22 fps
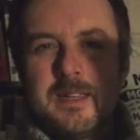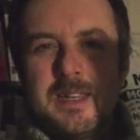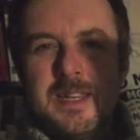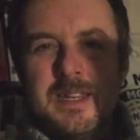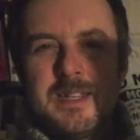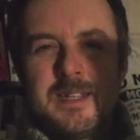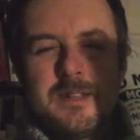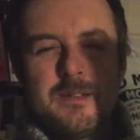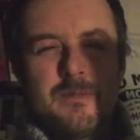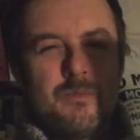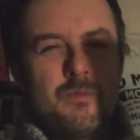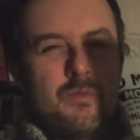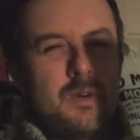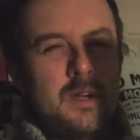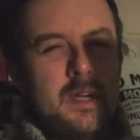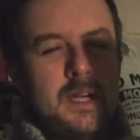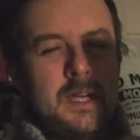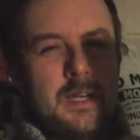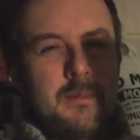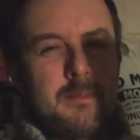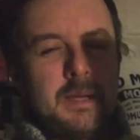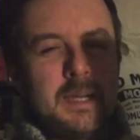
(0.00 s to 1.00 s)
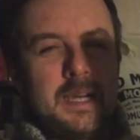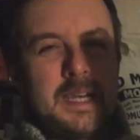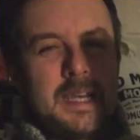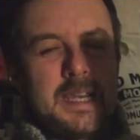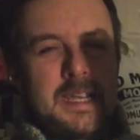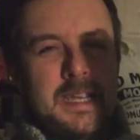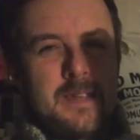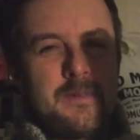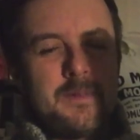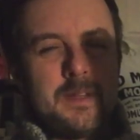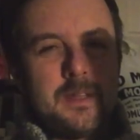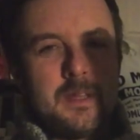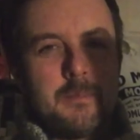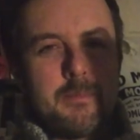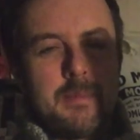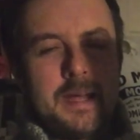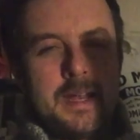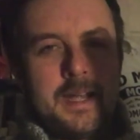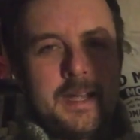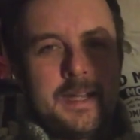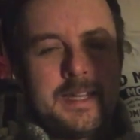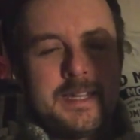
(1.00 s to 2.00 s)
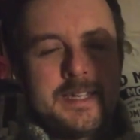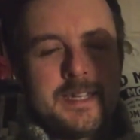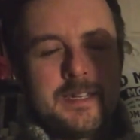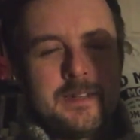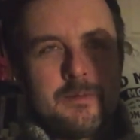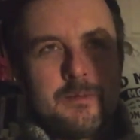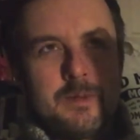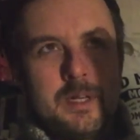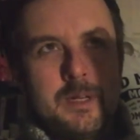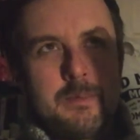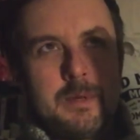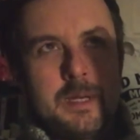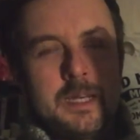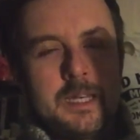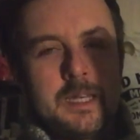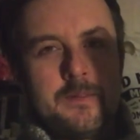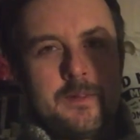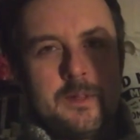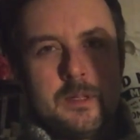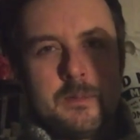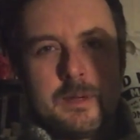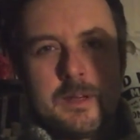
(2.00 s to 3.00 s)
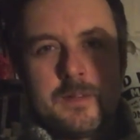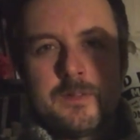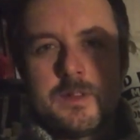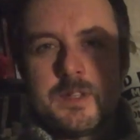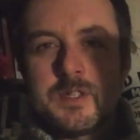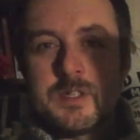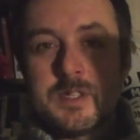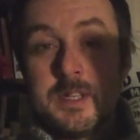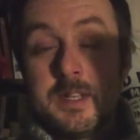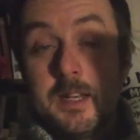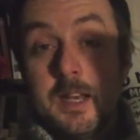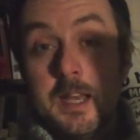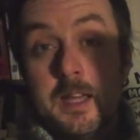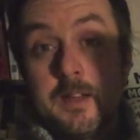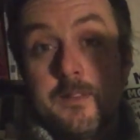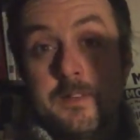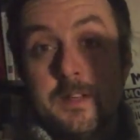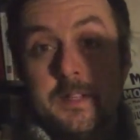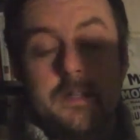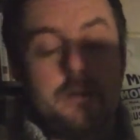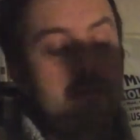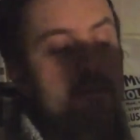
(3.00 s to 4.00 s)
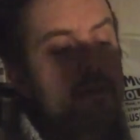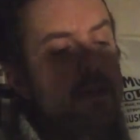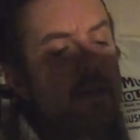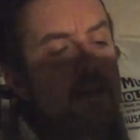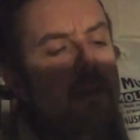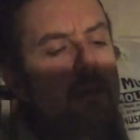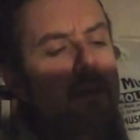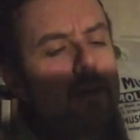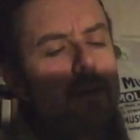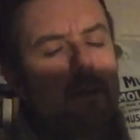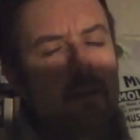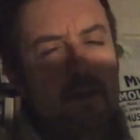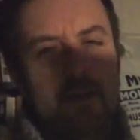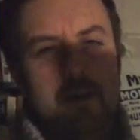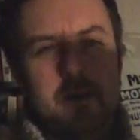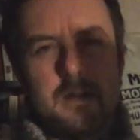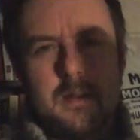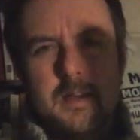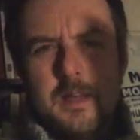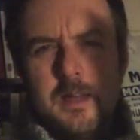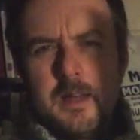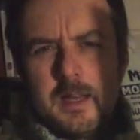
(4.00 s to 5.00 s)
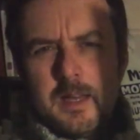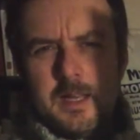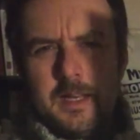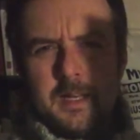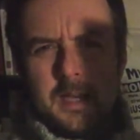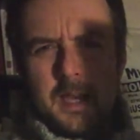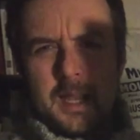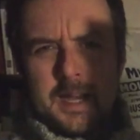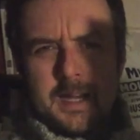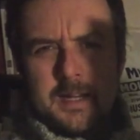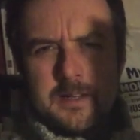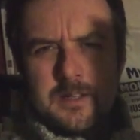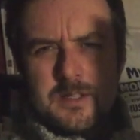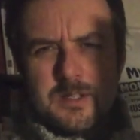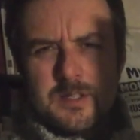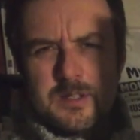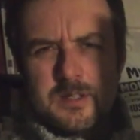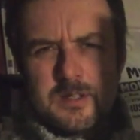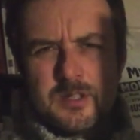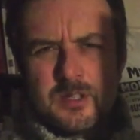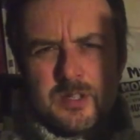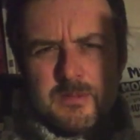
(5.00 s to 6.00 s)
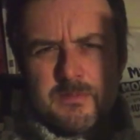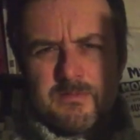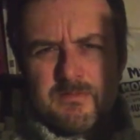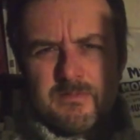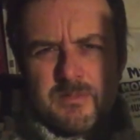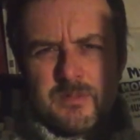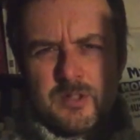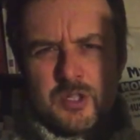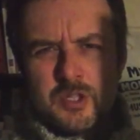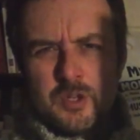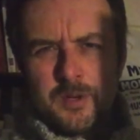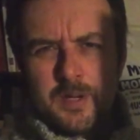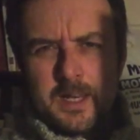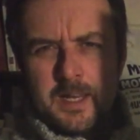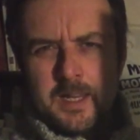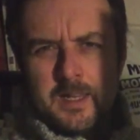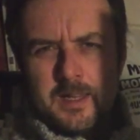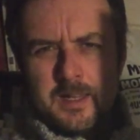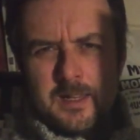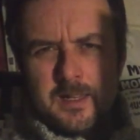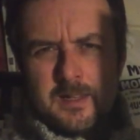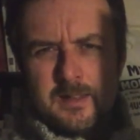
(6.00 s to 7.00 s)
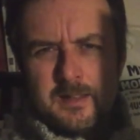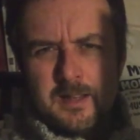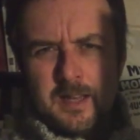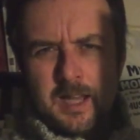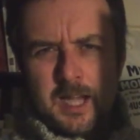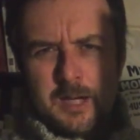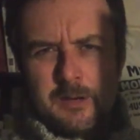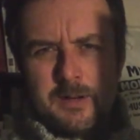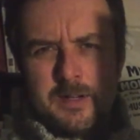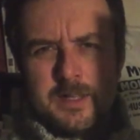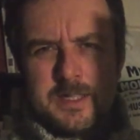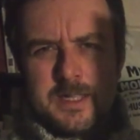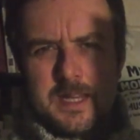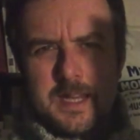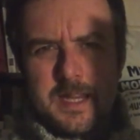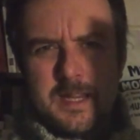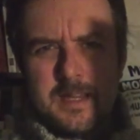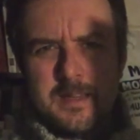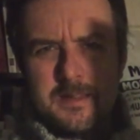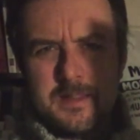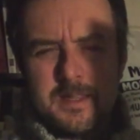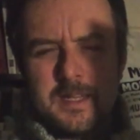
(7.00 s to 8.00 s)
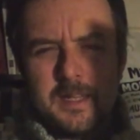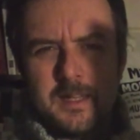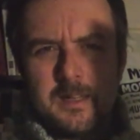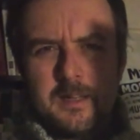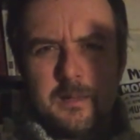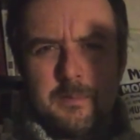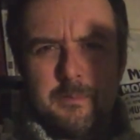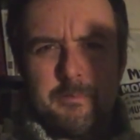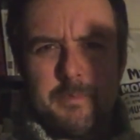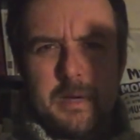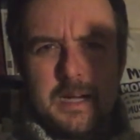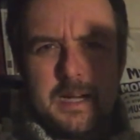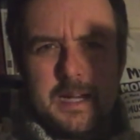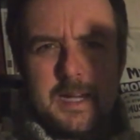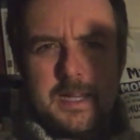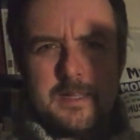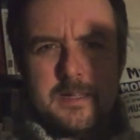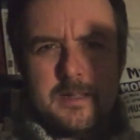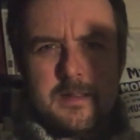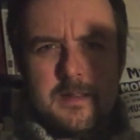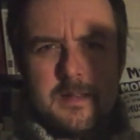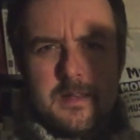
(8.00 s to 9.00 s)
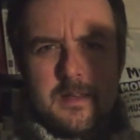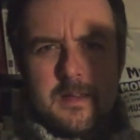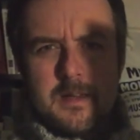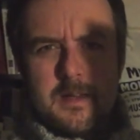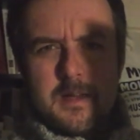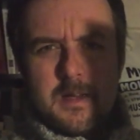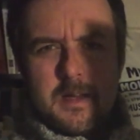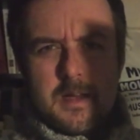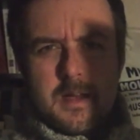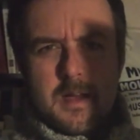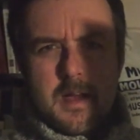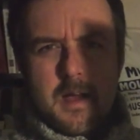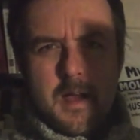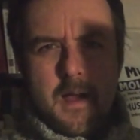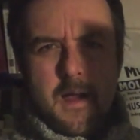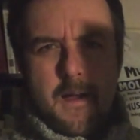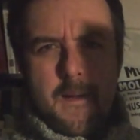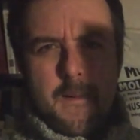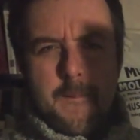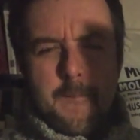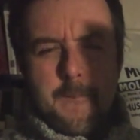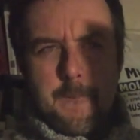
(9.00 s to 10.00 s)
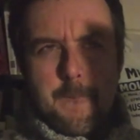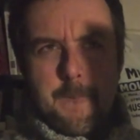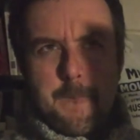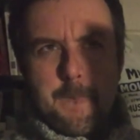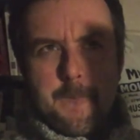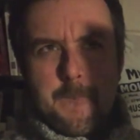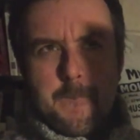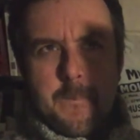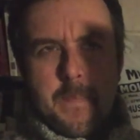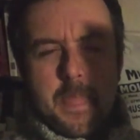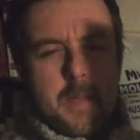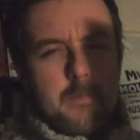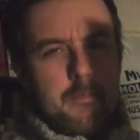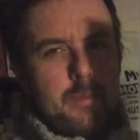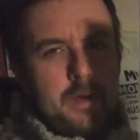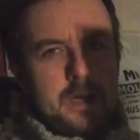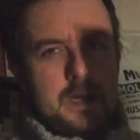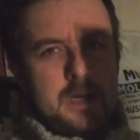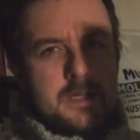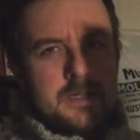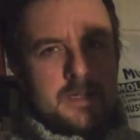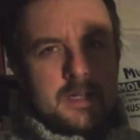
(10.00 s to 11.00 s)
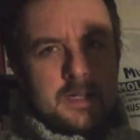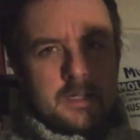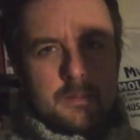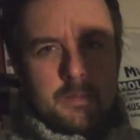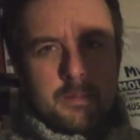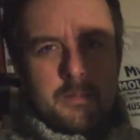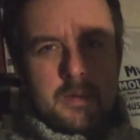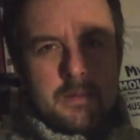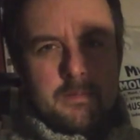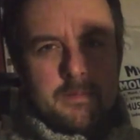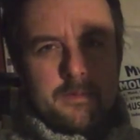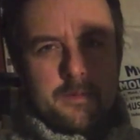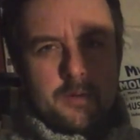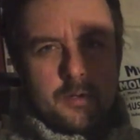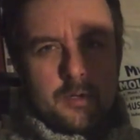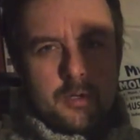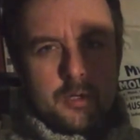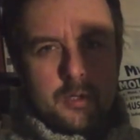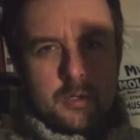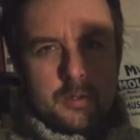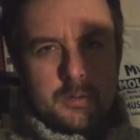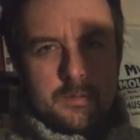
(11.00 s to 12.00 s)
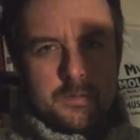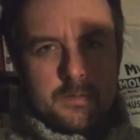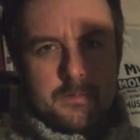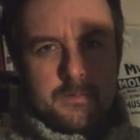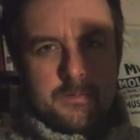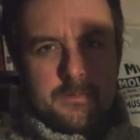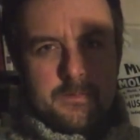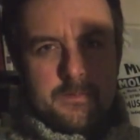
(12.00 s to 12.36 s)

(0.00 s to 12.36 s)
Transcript: he didn't really believe in the band. He didn't really believe in them after Sid left, I don't think, and uh, it lacks sonic clarity, I think, and bite. Um, but it is an album I'm fond of.